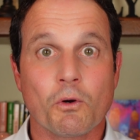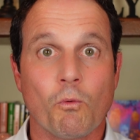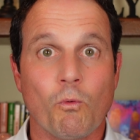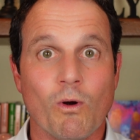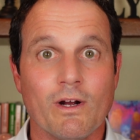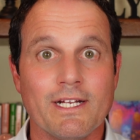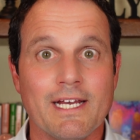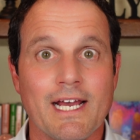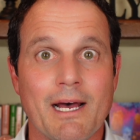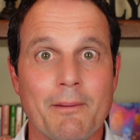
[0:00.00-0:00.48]

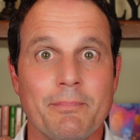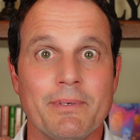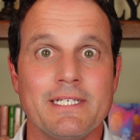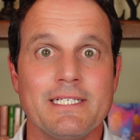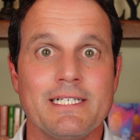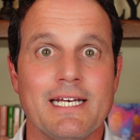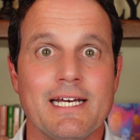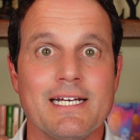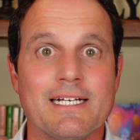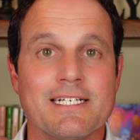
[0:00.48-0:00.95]
what happened
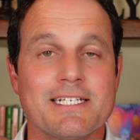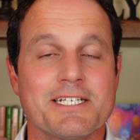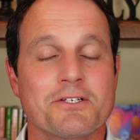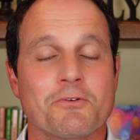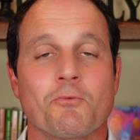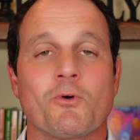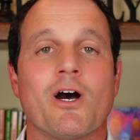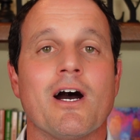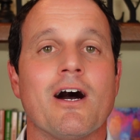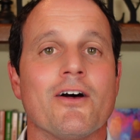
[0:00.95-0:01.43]
next?
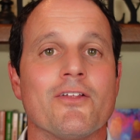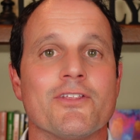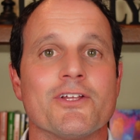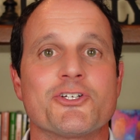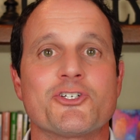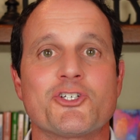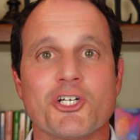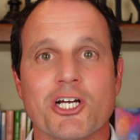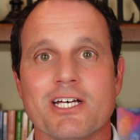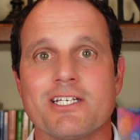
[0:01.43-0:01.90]
Well, the
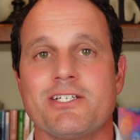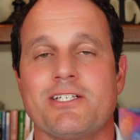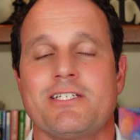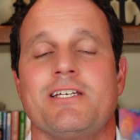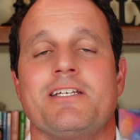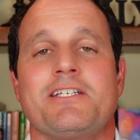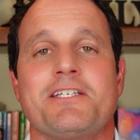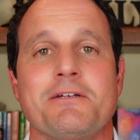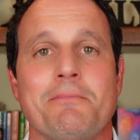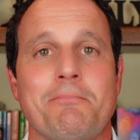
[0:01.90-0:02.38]

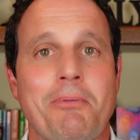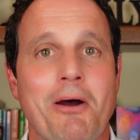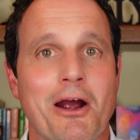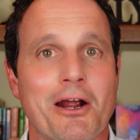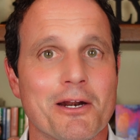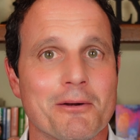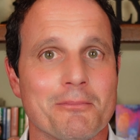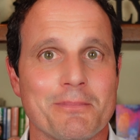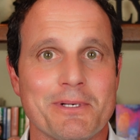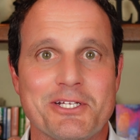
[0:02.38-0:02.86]
Justice
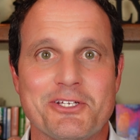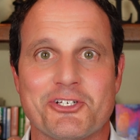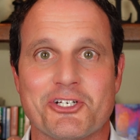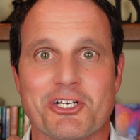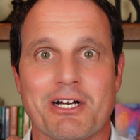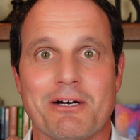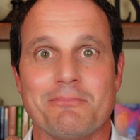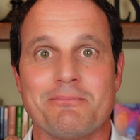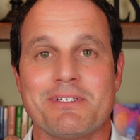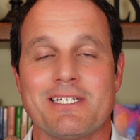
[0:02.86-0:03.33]
Department
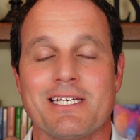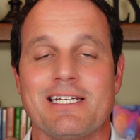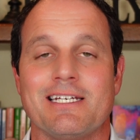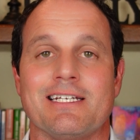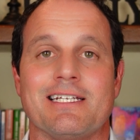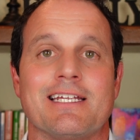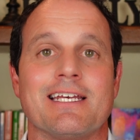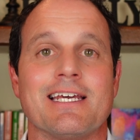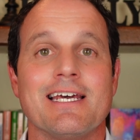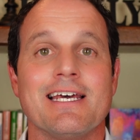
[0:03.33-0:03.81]
jumped
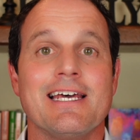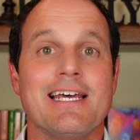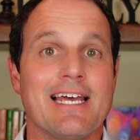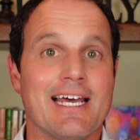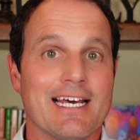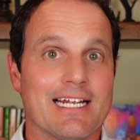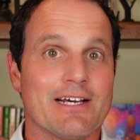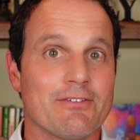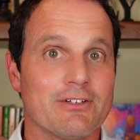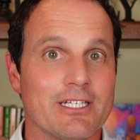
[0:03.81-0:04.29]
in,
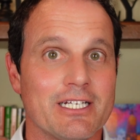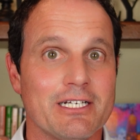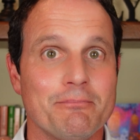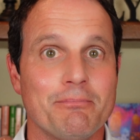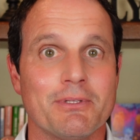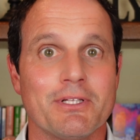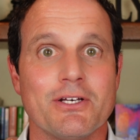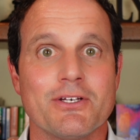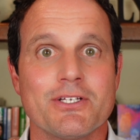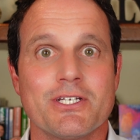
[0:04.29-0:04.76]
and I have a link
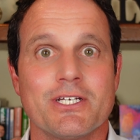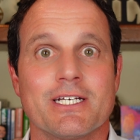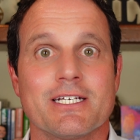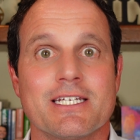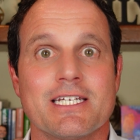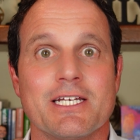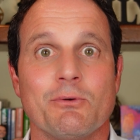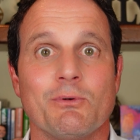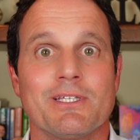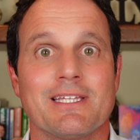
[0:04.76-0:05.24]
below so you can
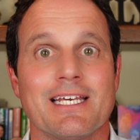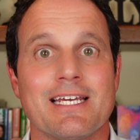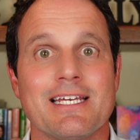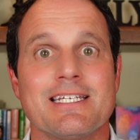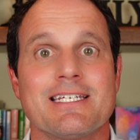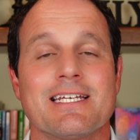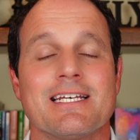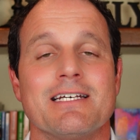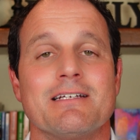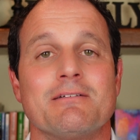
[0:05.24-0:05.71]
see what they
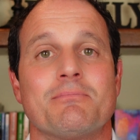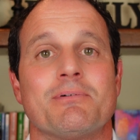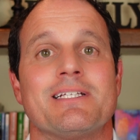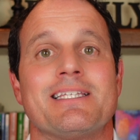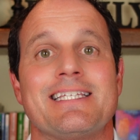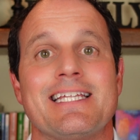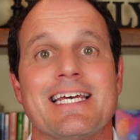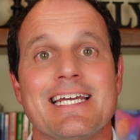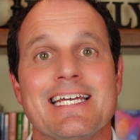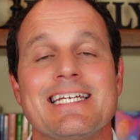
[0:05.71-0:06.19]
said,
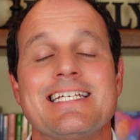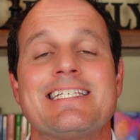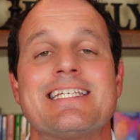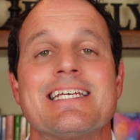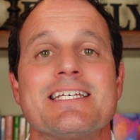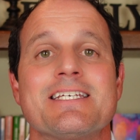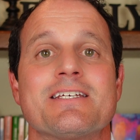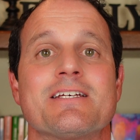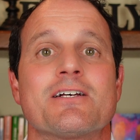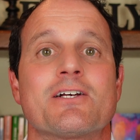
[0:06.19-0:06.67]
but they
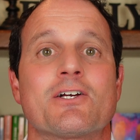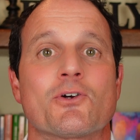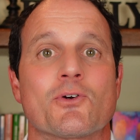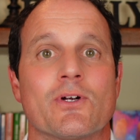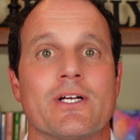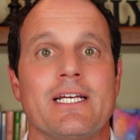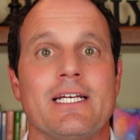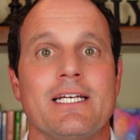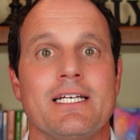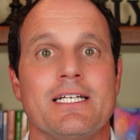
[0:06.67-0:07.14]

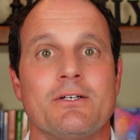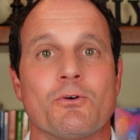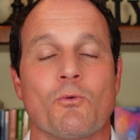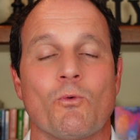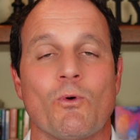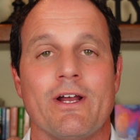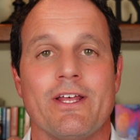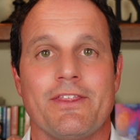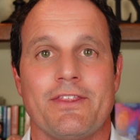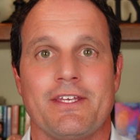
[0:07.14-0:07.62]
disagreed
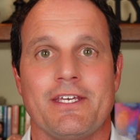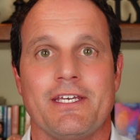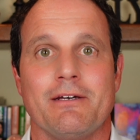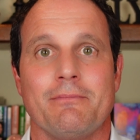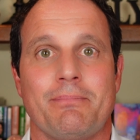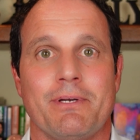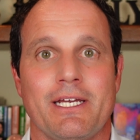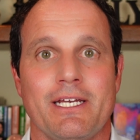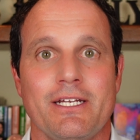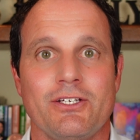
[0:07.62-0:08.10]
with the
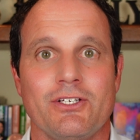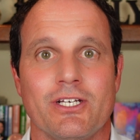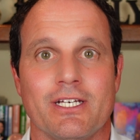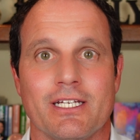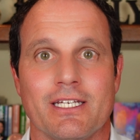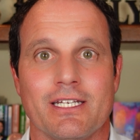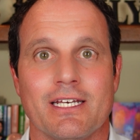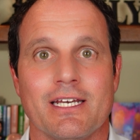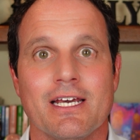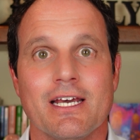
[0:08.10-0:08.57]
opinion.